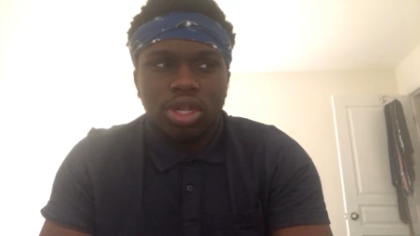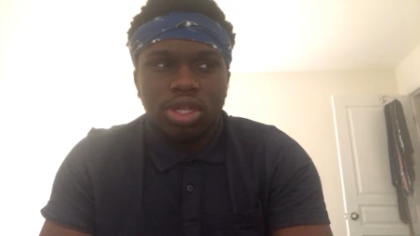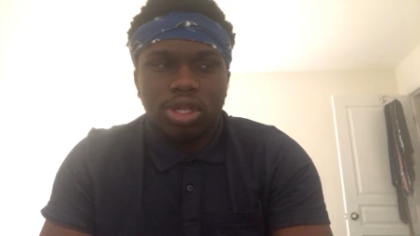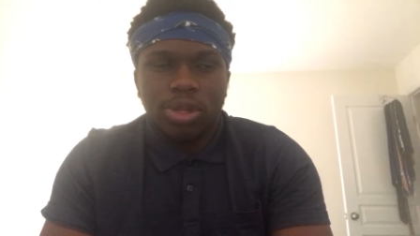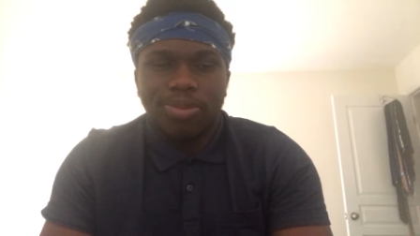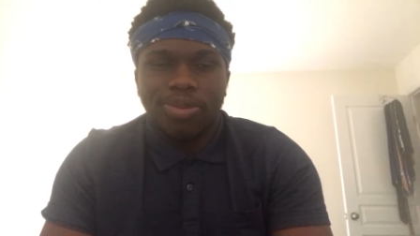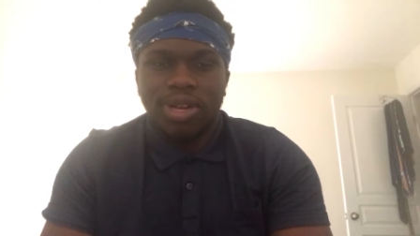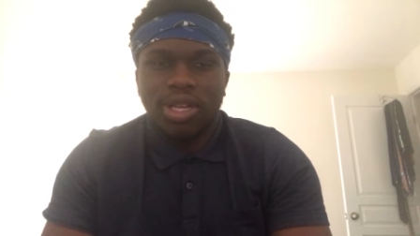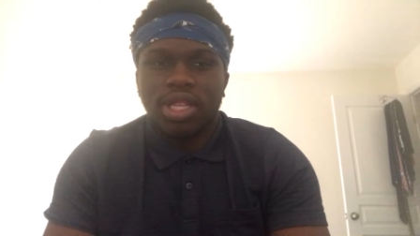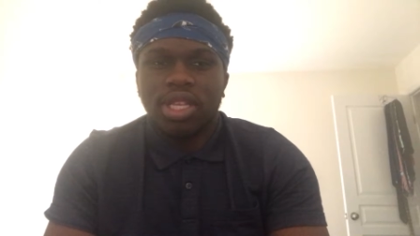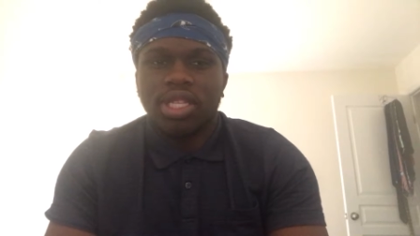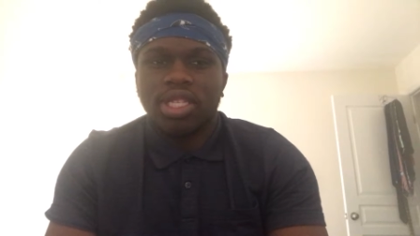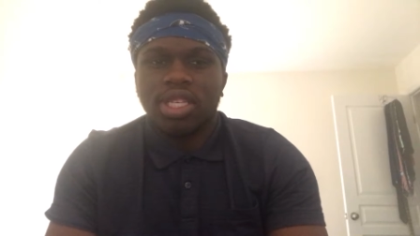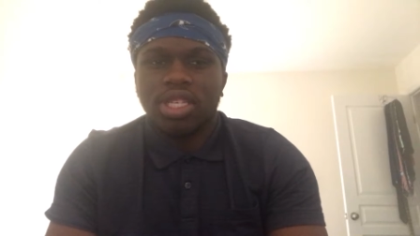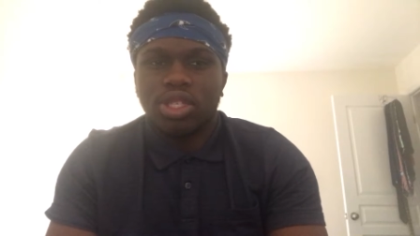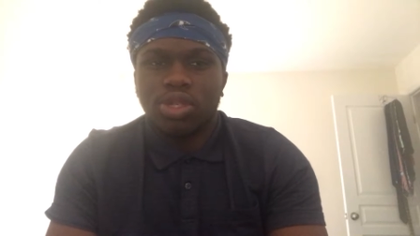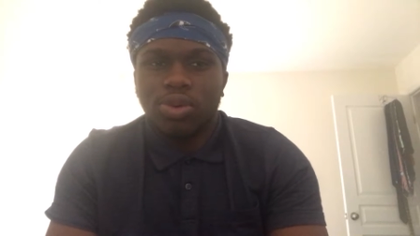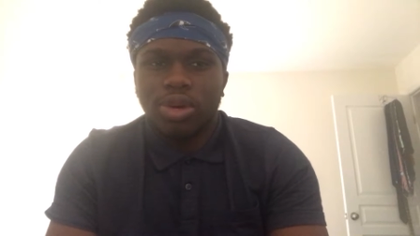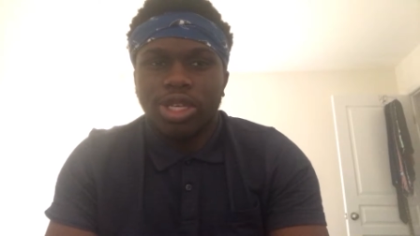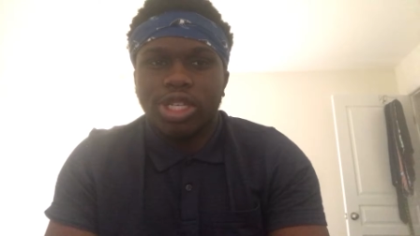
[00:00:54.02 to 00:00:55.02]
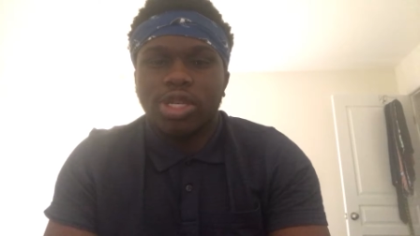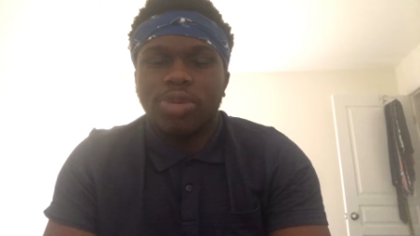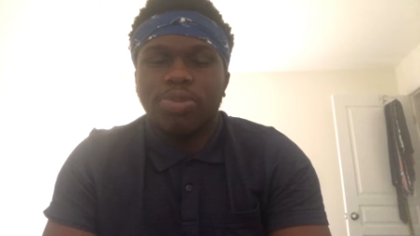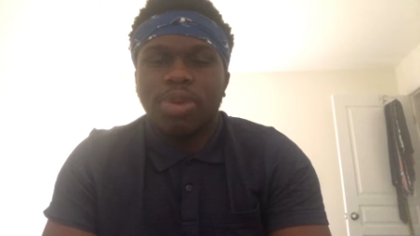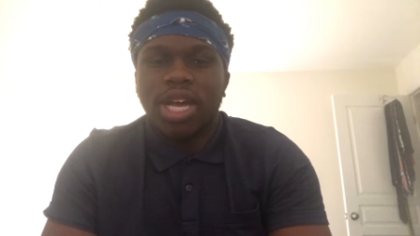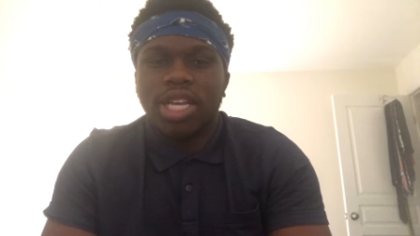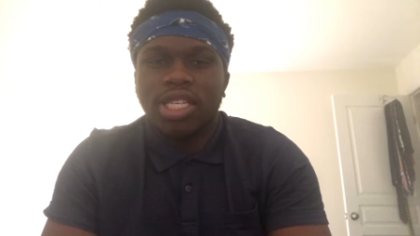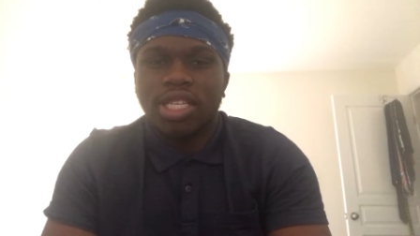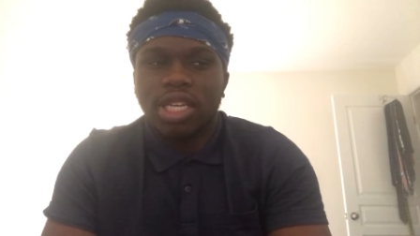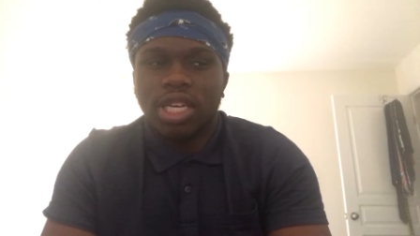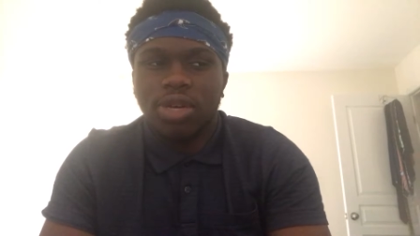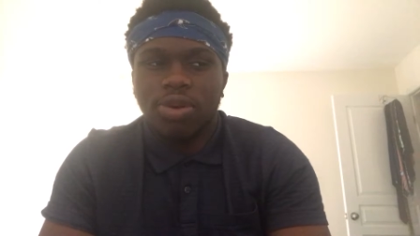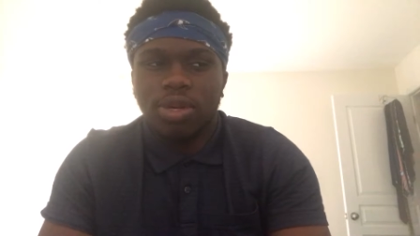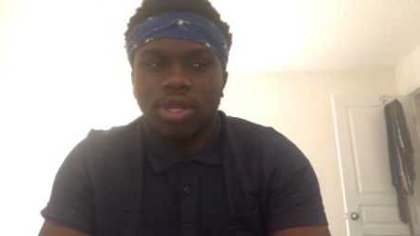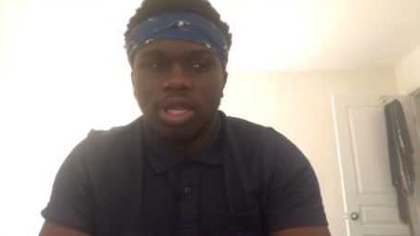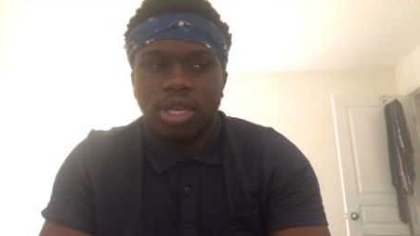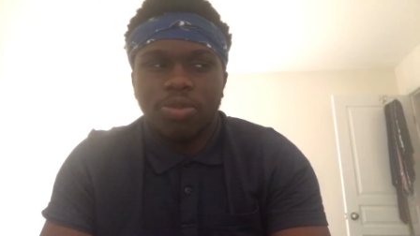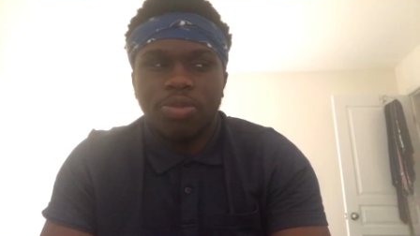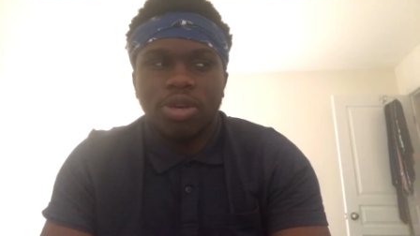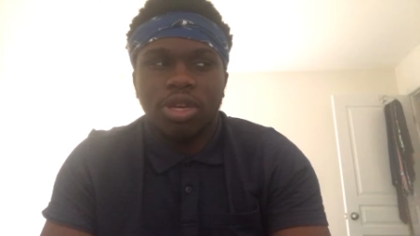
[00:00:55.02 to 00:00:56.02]
to bring the situation back to
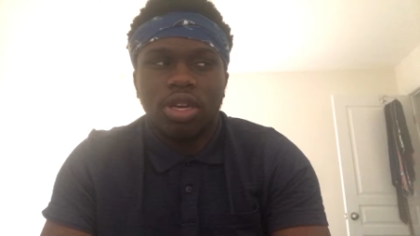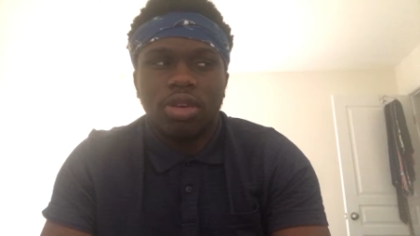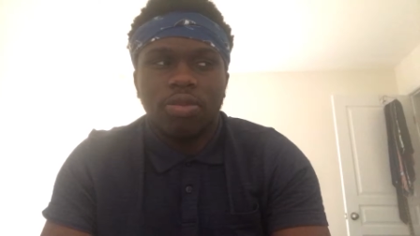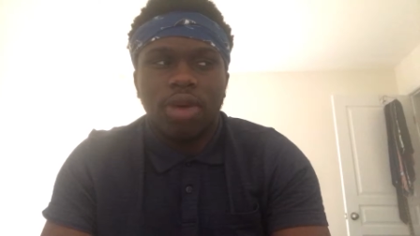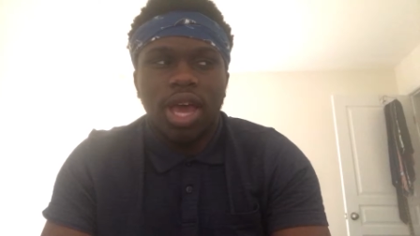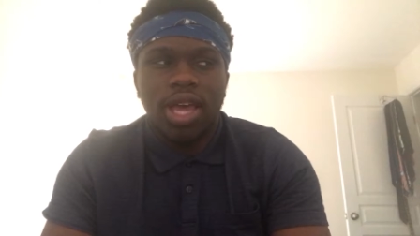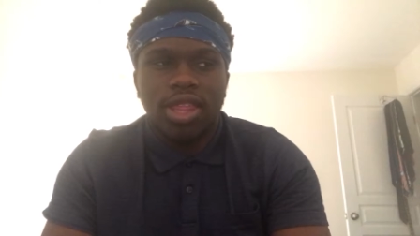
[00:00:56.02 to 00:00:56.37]
equilibrium.